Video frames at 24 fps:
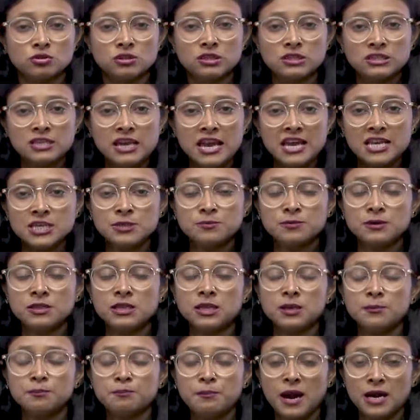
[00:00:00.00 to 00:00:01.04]
this has been
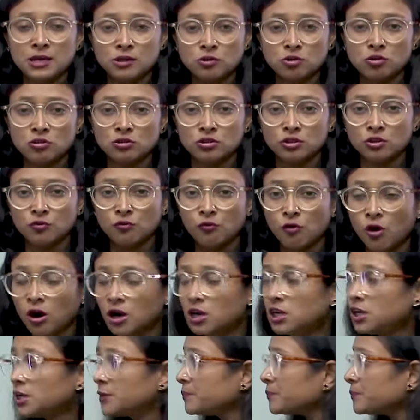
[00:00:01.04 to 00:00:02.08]
impact on the world.